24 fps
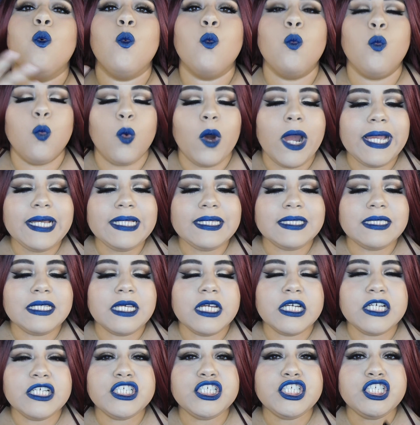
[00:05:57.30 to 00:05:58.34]
white
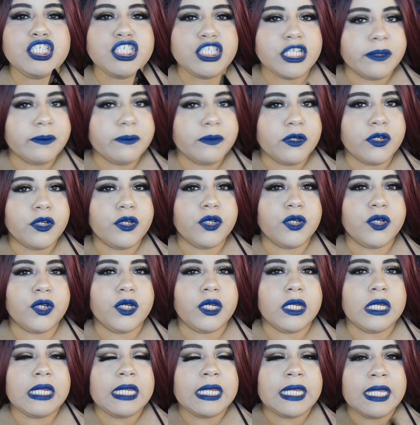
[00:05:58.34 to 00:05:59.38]
shimmer
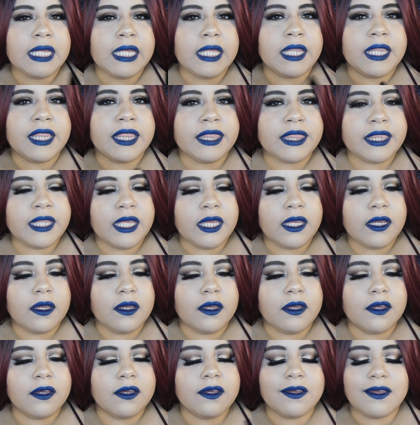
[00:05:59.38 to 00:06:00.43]
thing,
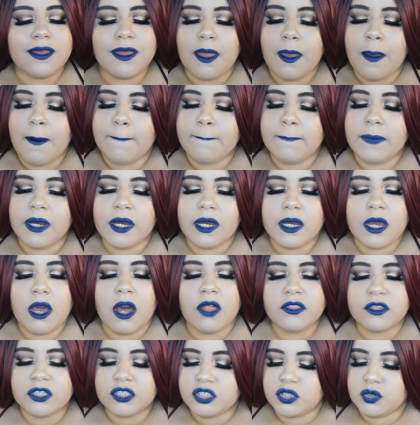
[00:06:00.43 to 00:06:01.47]
but
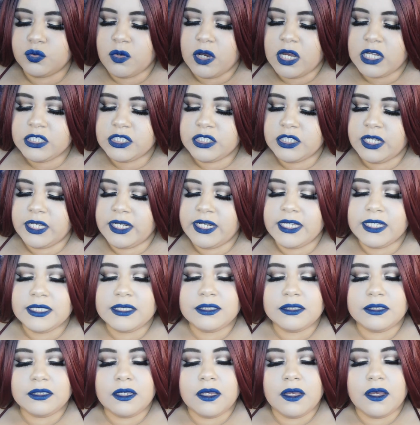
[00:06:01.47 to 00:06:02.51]
on the swatch it is